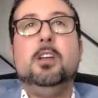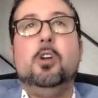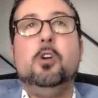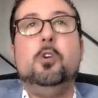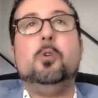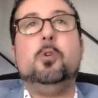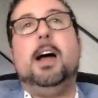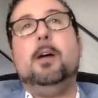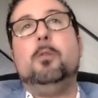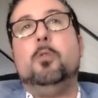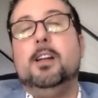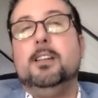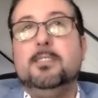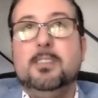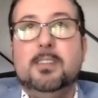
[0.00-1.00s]
who do I
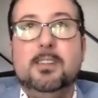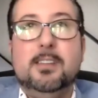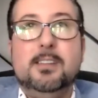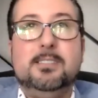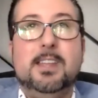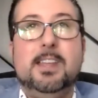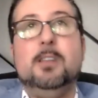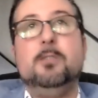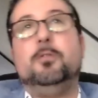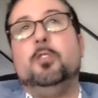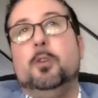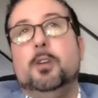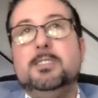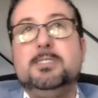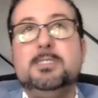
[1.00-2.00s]
want to
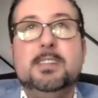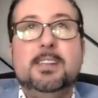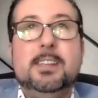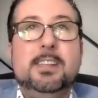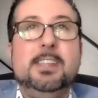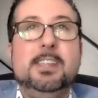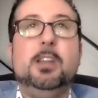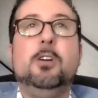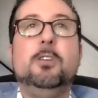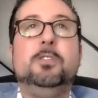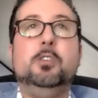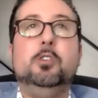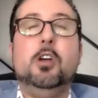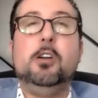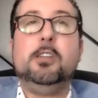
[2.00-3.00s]
influence? If
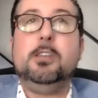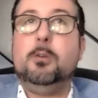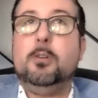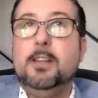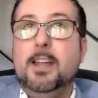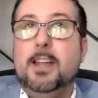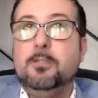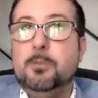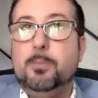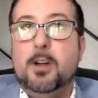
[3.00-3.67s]
you only have the